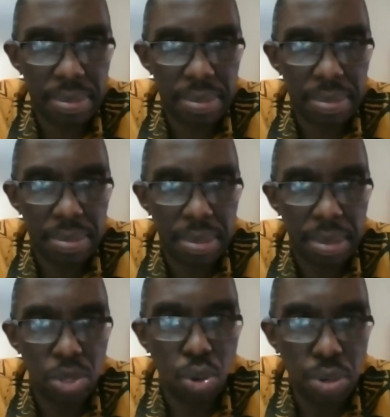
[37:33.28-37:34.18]
So
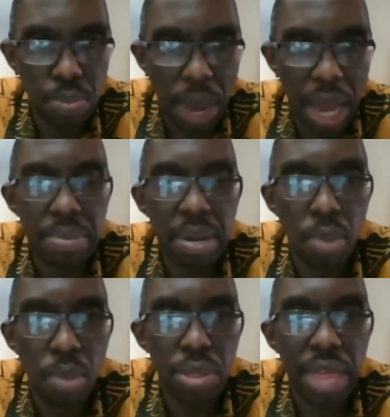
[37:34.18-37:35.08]
a little bit more
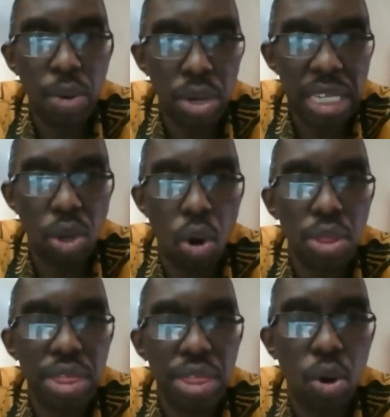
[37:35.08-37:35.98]
than what is on the
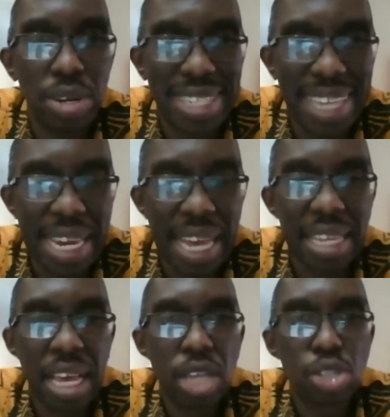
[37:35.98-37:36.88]
container.
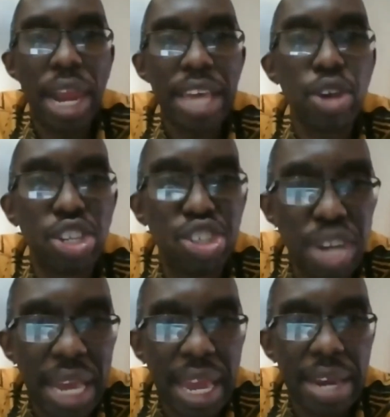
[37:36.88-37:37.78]
So like your
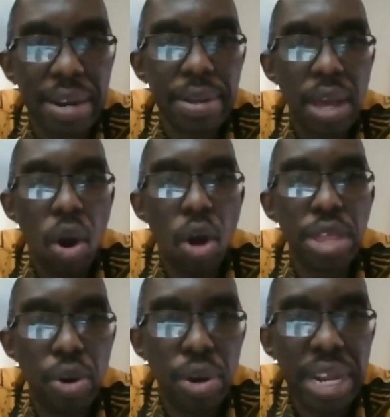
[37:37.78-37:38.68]
3NN, on the
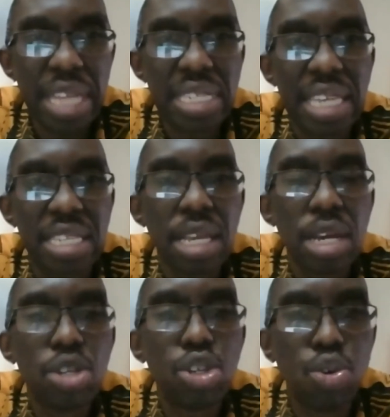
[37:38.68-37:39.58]
container it says
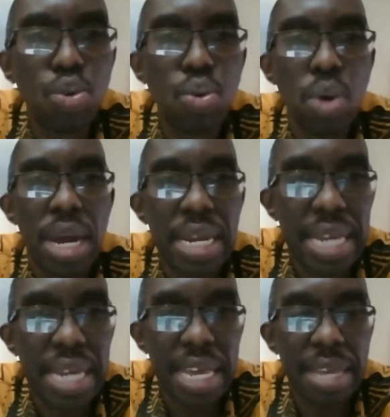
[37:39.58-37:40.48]
2 a
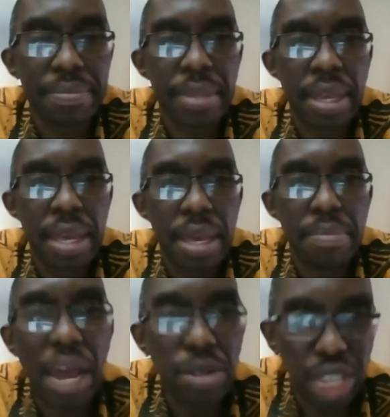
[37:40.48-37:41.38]
day.
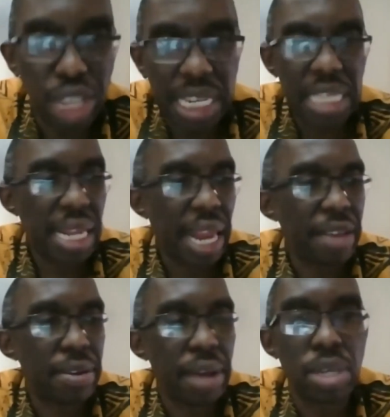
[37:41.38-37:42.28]
But I would suggest,
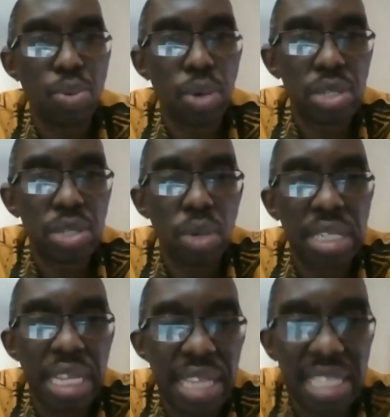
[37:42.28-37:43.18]
like what
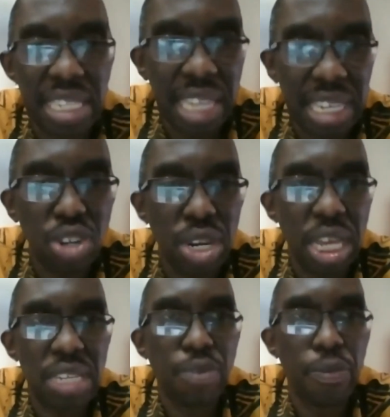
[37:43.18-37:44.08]
the suggestion
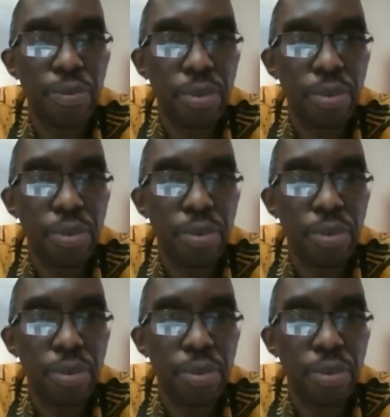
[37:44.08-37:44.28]
is for